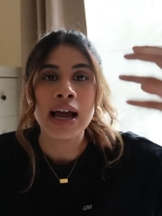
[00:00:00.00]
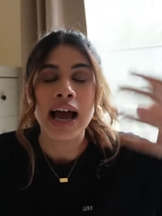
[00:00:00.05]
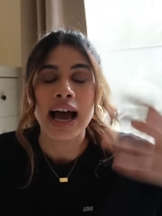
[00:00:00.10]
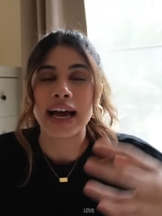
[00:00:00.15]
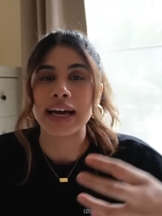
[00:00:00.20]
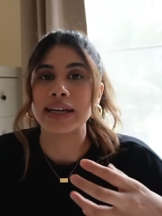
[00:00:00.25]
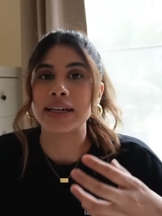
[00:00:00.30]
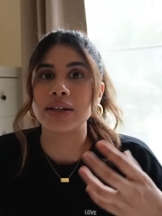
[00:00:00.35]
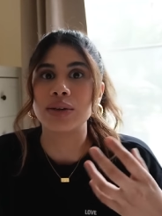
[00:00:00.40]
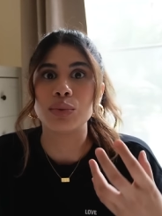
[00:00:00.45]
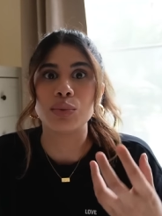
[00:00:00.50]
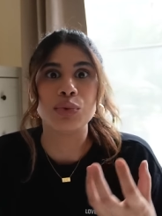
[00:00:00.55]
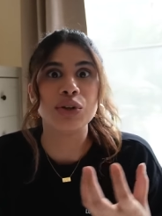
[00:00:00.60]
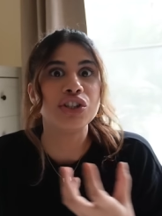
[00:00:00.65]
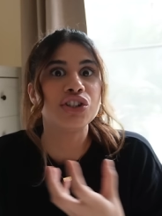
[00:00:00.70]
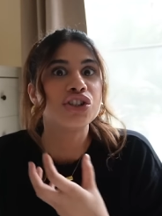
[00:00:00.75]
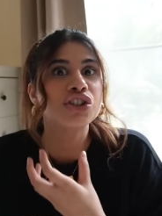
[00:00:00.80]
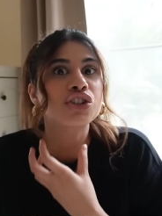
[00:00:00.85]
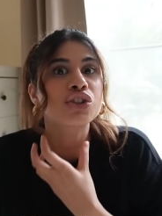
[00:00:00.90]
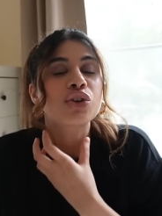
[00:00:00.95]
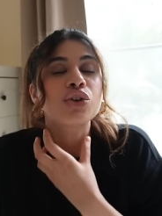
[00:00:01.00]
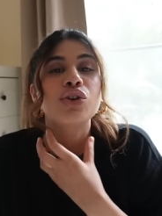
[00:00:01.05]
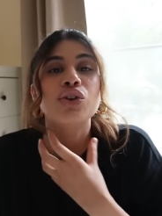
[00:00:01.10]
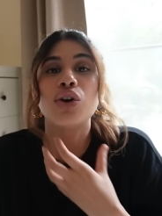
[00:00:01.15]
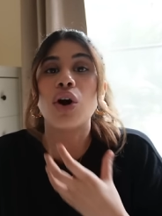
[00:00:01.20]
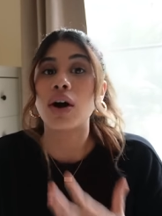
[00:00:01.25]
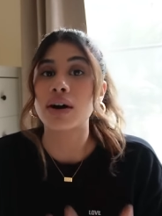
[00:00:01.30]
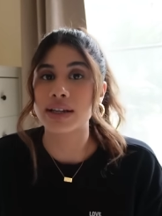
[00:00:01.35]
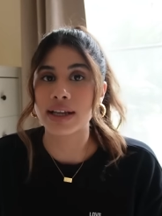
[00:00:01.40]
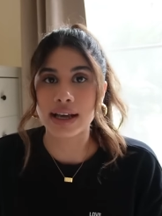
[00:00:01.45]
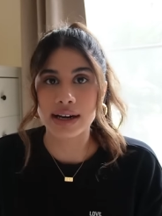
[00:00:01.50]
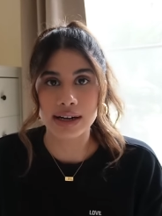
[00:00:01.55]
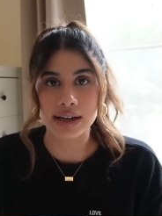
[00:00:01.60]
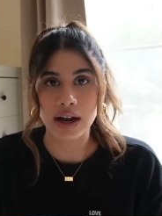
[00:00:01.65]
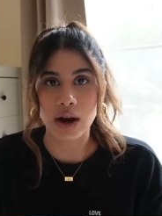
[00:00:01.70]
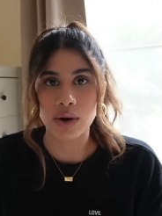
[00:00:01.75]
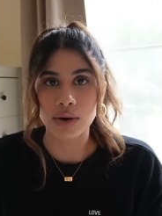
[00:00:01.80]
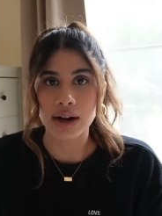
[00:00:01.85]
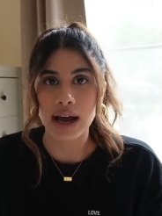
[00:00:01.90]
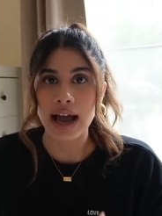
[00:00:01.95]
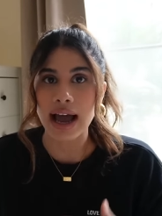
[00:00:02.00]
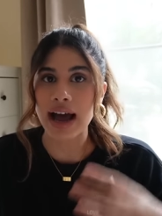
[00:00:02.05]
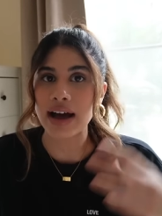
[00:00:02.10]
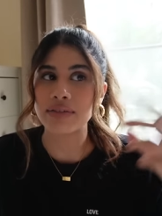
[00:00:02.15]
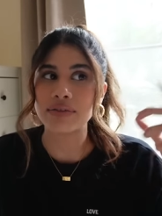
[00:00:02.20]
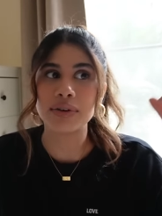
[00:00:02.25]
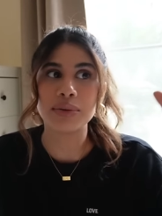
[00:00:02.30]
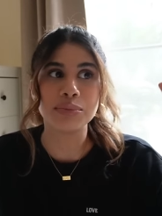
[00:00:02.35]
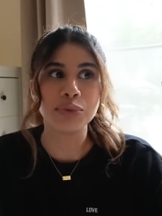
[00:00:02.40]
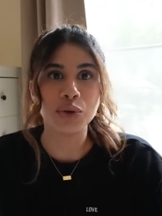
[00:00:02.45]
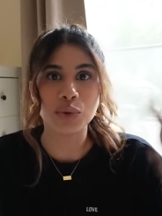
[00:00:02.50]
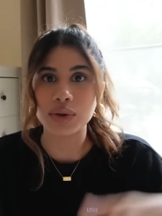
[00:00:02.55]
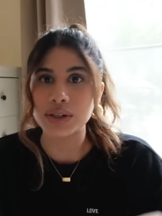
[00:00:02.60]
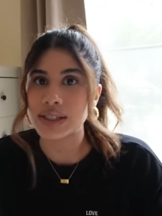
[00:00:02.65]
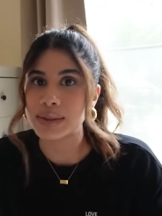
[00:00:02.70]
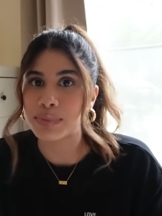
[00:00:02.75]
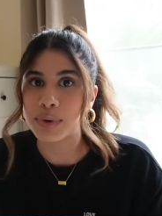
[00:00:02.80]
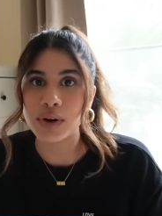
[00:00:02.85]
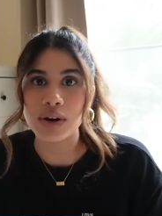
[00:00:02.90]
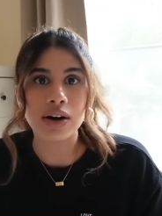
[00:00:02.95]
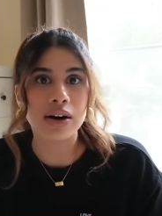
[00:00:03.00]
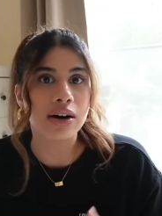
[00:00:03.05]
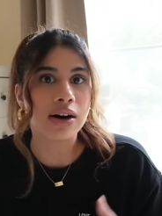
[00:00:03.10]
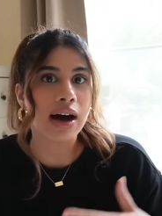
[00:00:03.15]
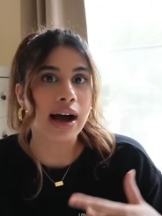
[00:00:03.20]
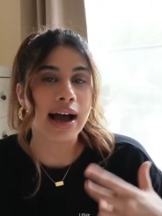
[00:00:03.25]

and we just could not get it out i have a mucus puller